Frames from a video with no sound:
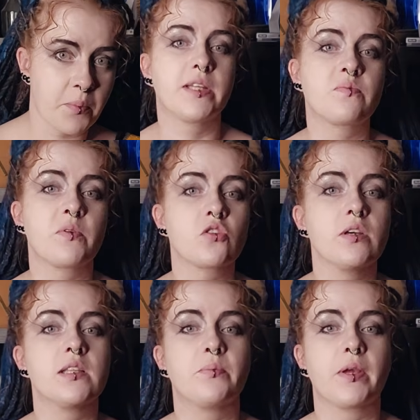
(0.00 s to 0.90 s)
but
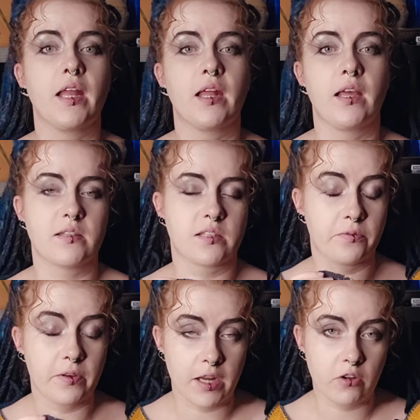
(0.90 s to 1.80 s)
especially in the beginning, it's a
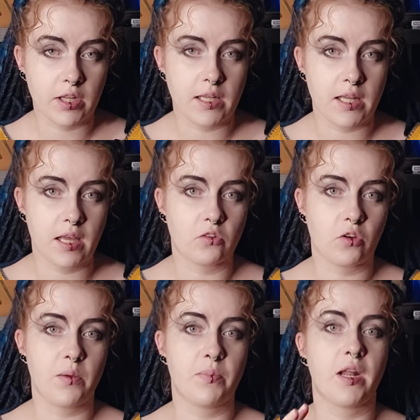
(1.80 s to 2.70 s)
very good idea to
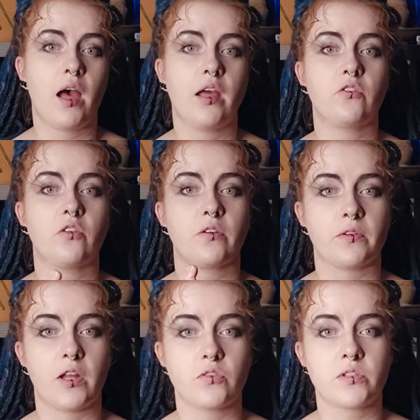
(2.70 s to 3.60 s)
keep an eye on your
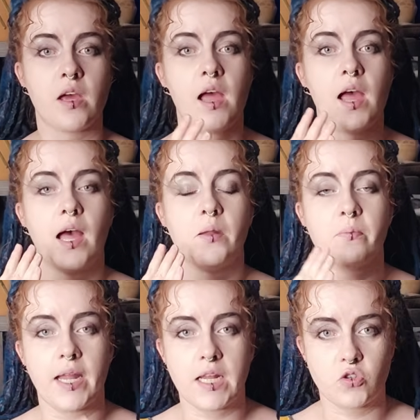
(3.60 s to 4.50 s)
floats
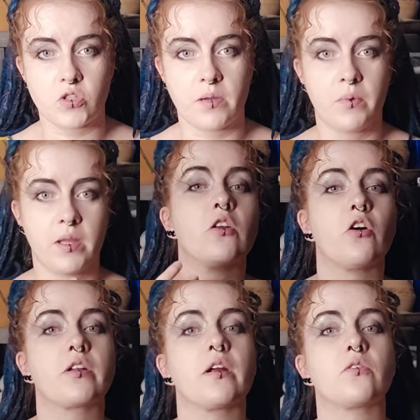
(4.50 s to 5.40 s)
and manage them in
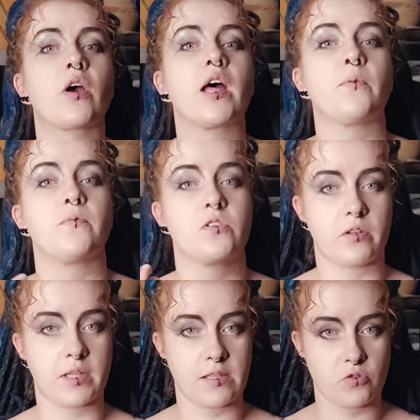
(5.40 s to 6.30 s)
order to help with
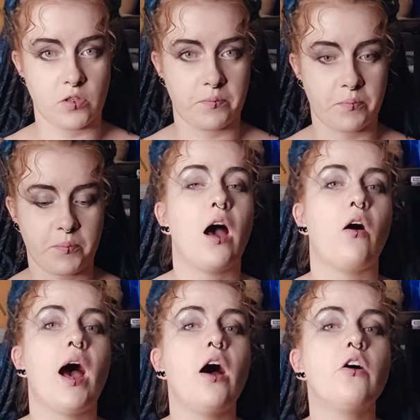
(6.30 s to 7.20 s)
your tension. Now,
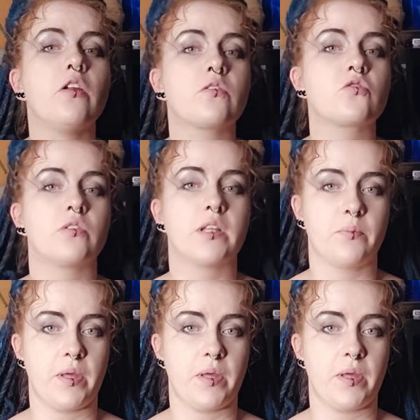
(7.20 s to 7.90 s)
how long should they